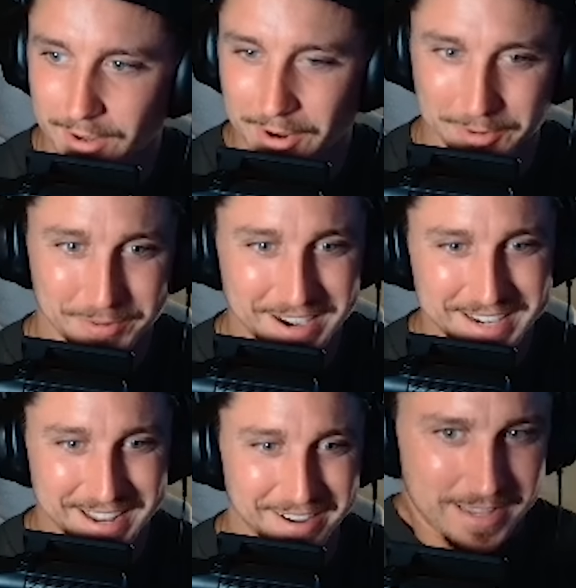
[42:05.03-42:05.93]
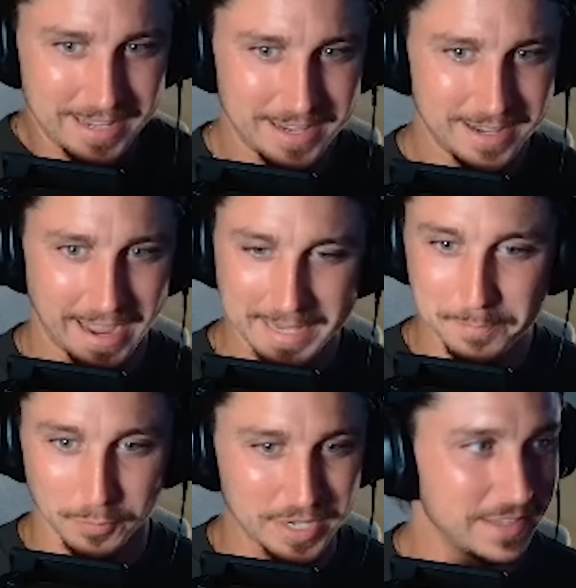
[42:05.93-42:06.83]
All right now. I can
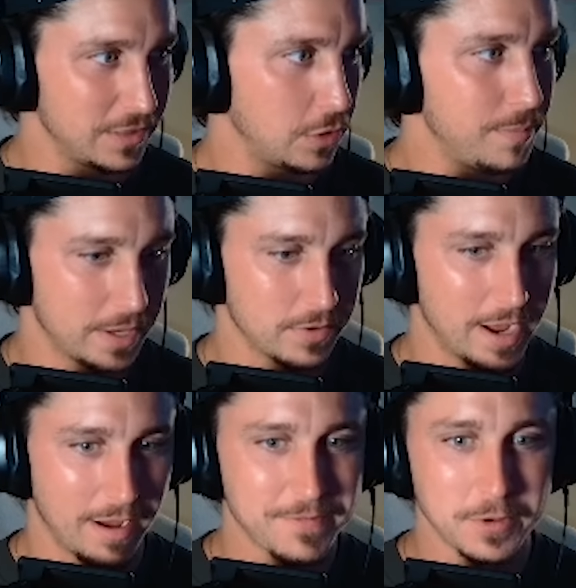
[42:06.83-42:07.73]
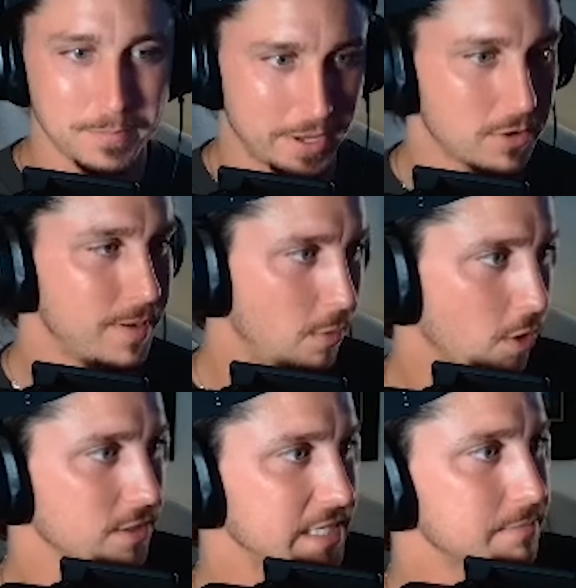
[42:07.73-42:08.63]
breathe a little better now. I feel better about
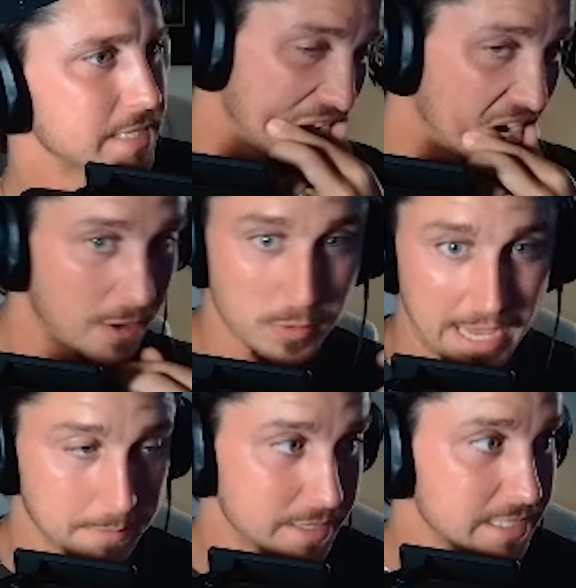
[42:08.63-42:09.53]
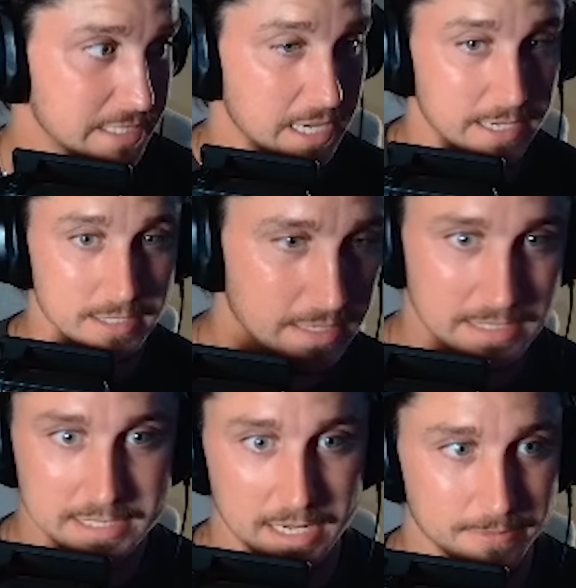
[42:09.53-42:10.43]
where our team's I know K B's excited. He's
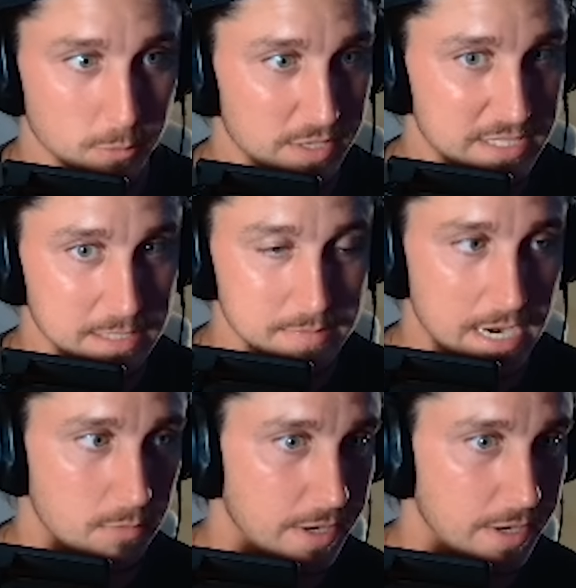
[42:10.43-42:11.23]
excited for where the team's at right